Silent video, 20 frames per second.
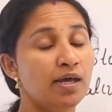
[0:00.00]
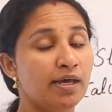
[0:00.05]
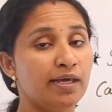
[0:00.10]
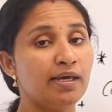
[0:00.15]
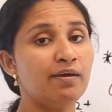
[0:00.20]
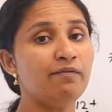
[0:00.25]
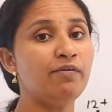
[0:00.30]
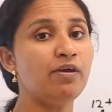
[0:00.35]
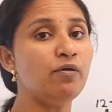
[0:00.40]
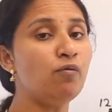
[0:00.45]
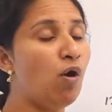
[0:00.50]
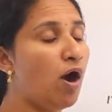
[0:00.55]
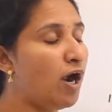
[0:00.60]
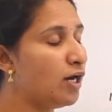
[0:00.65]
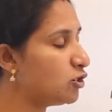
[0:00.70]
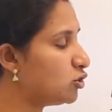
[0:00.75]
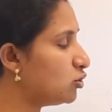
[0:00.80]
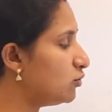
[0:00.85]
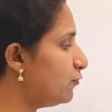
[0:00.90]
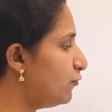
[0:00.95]
If we
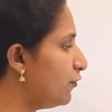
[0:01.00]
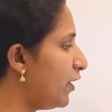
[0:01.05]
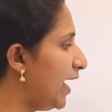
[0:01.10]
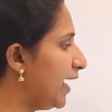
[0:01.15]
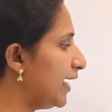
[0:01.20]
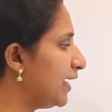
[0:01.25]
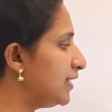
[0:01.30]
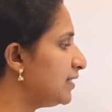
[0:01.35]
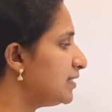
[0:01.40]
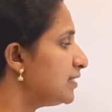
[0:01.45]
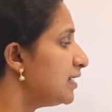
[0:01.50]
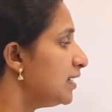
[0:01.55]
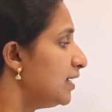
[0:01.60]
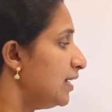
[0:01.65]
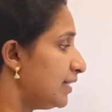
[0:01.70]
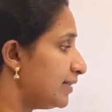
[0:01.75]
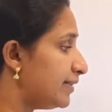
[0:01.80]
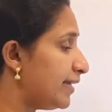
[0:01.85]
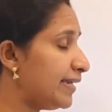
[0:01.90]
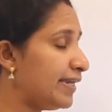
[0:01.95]
want to find
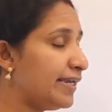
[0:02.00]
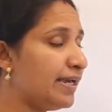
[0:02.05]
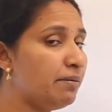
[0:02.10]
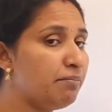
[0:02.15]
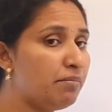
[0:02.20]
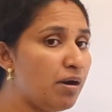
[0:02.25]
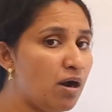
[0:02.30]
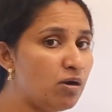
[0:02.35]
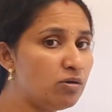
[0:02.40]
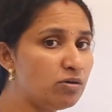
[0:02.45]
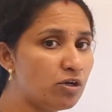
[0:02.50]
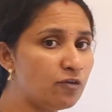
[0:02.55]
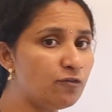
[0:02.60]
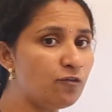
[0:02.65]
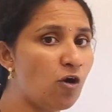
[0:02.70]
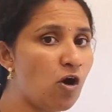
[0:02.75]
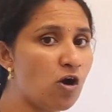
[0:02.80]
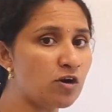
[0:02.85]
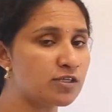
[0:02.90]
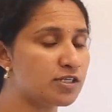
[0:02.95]
the amount of
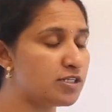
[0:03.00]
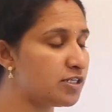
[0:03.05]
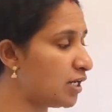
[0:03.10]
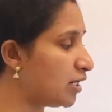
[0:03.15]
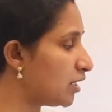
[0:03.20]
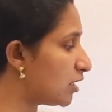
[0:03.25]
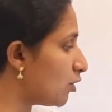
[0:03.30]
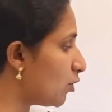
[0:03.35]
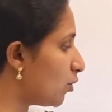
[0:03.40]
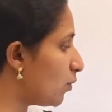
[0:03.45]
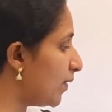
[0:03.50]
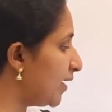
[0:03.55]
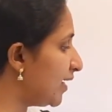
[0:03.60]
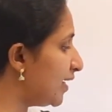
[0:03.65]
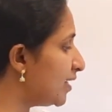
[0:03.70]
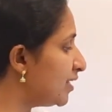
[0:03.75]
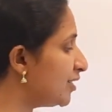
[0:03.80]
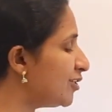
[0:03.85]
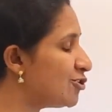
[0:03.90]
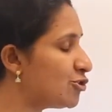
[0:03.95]
oxygen
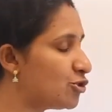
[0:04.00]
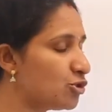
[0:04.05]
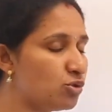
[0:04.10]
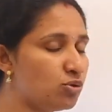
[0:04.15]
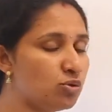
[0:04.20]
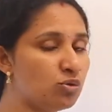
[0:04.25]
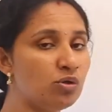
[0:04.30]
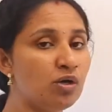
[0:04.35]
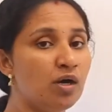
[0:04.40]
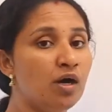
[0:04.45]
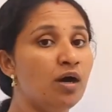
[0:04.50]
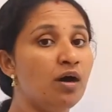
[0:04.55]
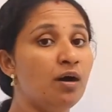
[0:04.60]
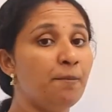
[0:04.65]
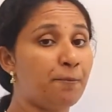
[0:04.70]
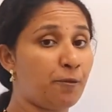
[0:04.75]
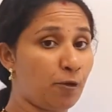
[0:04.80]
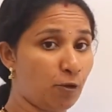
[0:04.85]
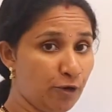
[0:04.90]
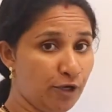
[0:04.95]
required to
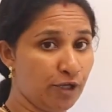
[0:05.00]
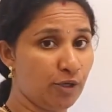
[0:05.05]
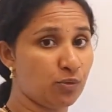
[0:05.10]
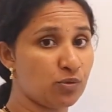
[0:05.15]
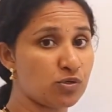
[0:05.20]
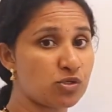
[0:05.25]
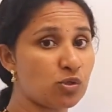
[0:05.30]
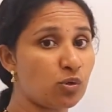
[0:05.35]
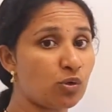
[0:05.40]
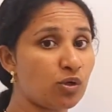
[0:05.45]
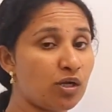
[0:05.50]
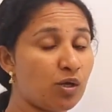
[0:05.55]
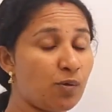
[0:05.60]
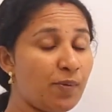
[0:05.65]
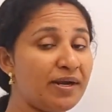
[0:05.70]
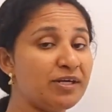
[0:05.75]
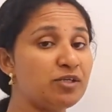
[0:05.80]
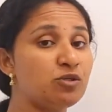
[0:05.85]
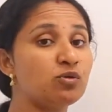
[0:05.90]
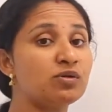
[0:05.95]
produce or
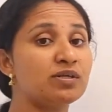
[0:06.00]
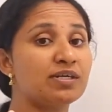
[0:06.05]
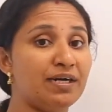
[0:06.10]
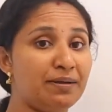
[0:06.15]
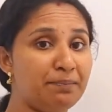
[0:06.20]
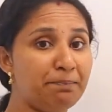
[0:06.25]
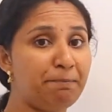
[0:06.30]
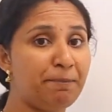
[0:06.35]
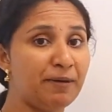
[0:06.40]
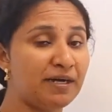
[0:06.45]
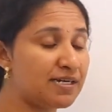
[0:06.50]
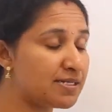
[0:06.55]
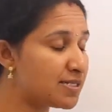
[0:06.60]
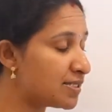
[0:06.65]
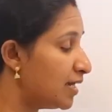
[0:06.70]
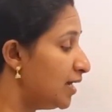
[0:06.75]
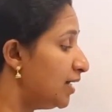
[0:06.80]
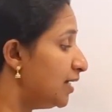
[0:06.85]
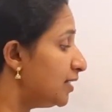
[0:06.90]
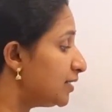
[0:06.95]
required to compass
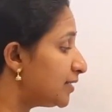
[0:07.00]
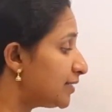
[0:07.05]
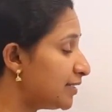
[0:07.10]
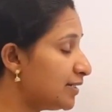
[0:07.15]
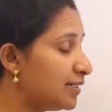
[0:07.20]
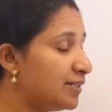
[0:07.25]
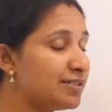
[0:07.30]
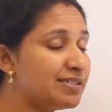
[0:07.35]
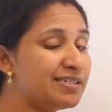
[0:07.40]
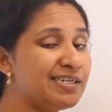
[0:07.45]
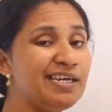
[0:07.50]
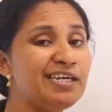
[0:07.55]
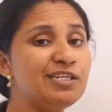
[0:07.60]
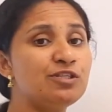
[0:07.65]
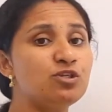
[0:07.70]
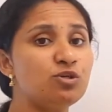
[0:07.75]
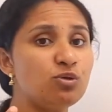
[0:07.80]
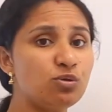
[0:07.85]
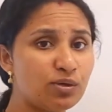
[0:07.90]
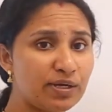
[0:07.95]

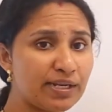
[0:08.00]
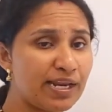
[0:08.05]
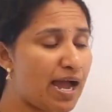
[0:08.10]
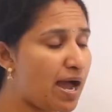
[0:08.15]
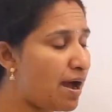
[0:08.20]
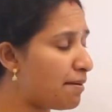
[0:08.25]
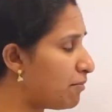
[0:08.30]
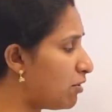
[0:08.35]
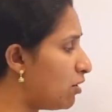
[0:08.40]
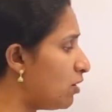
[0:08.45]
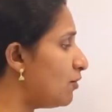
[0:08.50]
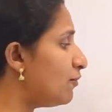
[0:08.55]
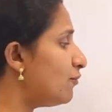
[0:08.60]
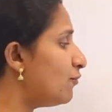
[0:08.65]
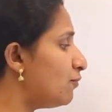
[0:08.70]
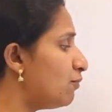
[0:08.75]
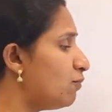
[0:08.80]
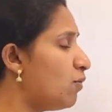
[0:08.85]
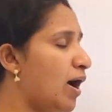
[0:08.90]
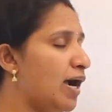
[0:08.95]
32 gram
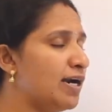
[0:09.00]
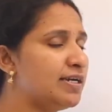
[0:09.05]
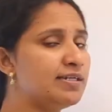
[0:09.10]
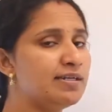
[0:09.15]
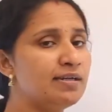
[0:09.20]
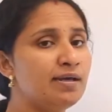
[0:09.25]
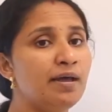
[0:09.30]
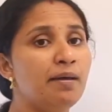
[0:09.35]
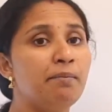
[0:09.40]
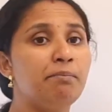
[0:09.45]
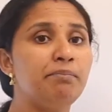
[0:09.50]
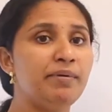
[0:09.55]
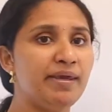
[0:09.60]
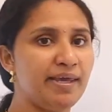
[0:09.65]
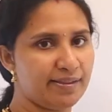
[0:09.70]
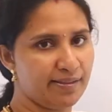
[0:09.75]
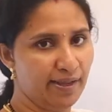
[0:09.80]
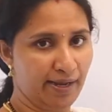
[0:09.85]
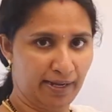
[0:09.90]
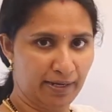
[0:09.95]
of what?
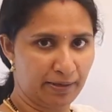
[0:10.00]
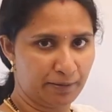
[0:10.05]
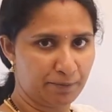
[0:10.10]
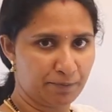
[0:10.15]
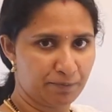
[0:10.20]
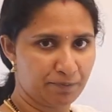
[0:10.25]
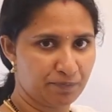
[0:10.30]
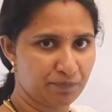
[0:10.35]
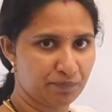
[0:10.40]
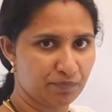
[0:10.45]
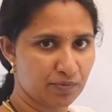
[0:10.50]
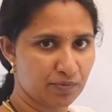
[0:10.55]
Methane.